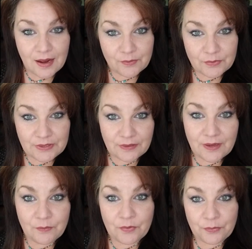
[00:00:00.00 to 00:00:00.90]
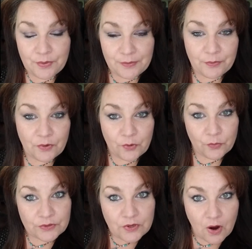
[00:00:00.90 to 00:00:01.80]
I would end up with people
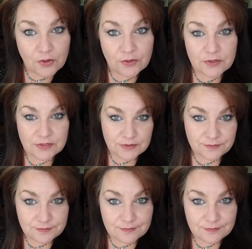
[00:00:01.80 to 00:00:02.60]
who were talkers.